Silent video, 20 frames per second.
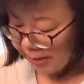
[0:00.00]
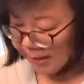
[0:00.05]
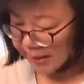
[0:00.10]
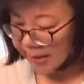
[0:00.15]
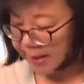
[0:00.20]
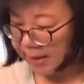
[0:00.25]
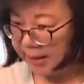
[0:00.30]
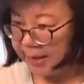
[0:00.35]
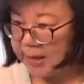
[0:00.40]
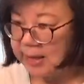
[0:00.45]

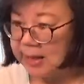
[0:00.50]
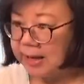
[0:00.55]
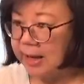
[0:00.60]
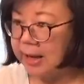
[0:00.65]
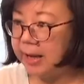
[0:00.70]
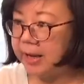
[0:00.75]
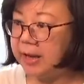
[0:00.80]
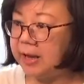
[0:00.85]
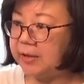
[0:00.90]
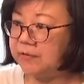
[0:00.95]
again,
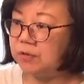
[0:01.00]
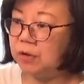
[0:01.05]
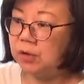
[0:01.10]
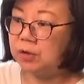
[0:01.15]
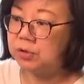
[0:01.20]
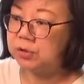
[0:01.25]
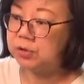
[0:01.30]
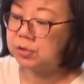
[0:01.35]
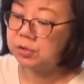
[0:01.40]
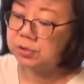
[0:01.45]
I have
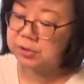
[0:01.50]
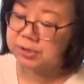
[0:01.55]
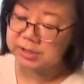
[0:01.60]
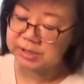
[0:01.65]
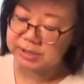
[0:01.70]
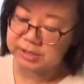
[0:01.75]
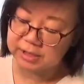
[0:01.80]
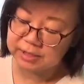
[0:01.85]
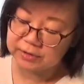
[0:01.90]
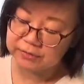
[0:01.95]
also
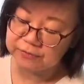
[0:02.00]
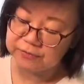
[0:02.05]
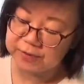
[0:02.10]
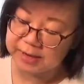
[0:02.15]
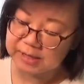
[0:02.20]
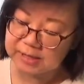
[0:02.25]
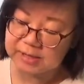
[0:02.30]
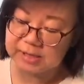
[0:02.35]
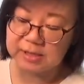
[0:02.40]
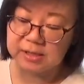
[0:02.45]

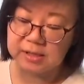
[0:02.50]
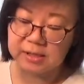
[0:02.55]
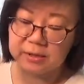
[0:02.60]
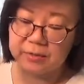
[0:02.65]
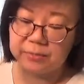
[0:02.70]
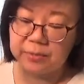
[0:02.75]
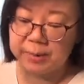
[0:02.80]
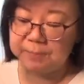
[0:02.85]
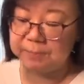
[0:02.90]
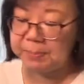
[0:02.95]
disinfected the
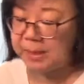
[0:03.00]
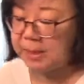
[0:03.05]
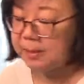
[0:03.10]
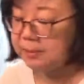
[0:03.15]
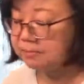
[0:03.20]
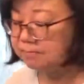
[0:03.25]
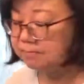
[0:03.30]
wrapping.